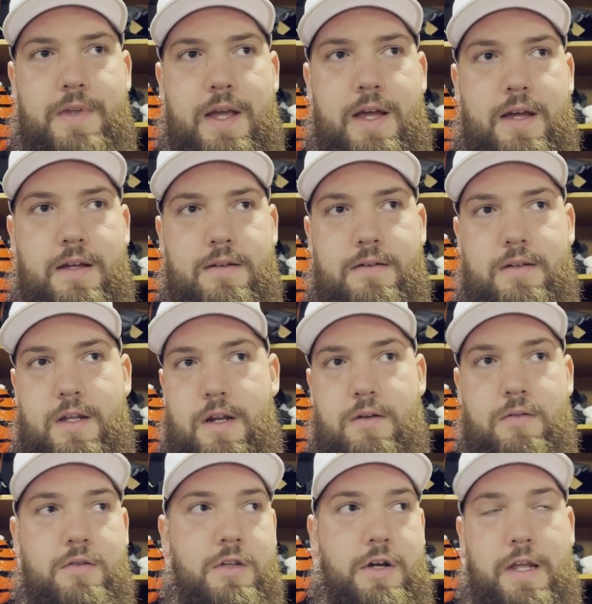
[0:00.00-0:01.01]
and, you
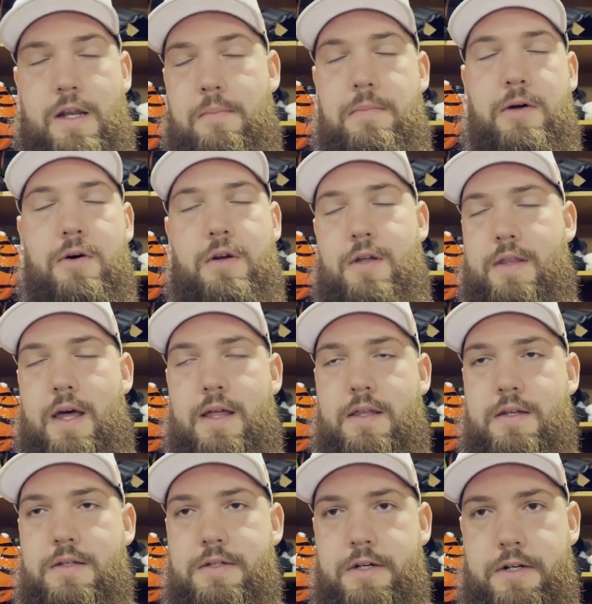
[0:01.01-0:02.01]
know, looking to build on
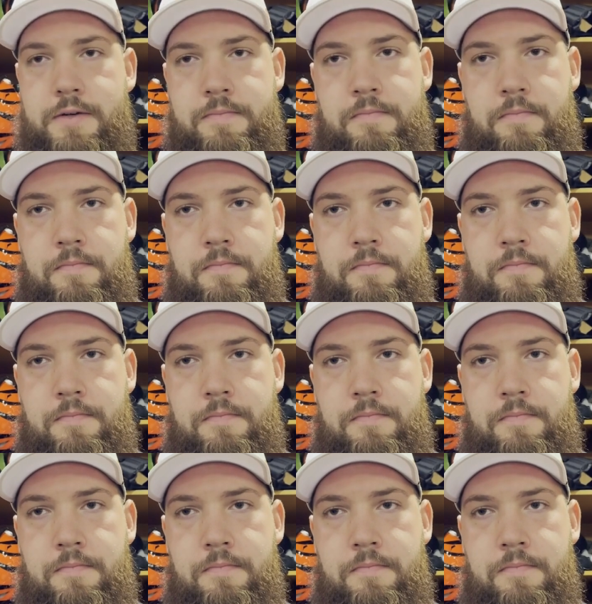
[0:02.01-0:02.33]
that this year.